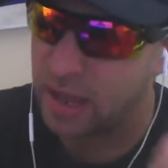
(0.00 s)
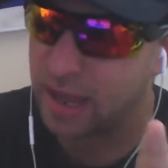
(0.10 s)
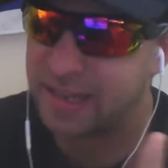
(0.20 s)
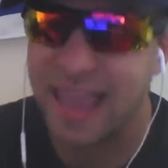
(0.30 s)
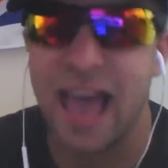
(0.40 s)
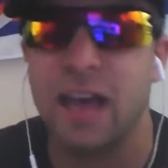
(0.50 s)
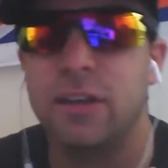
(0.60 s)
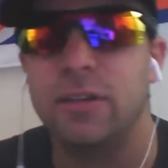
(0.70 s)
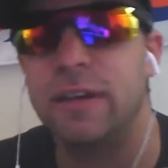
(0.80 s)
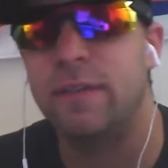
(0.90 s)
And
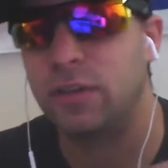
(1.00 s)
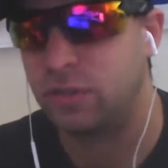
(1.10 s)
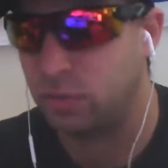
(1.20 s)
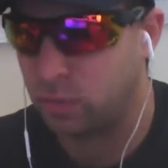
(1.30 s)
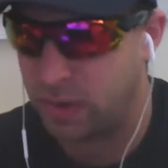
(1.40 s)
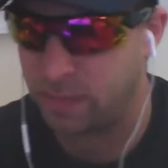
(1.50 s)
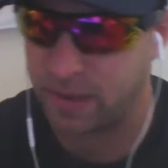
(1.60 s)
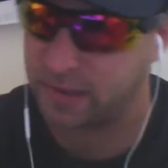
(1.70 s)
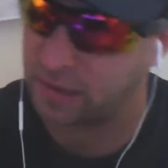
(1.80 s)
Calgary versus Winnipeg.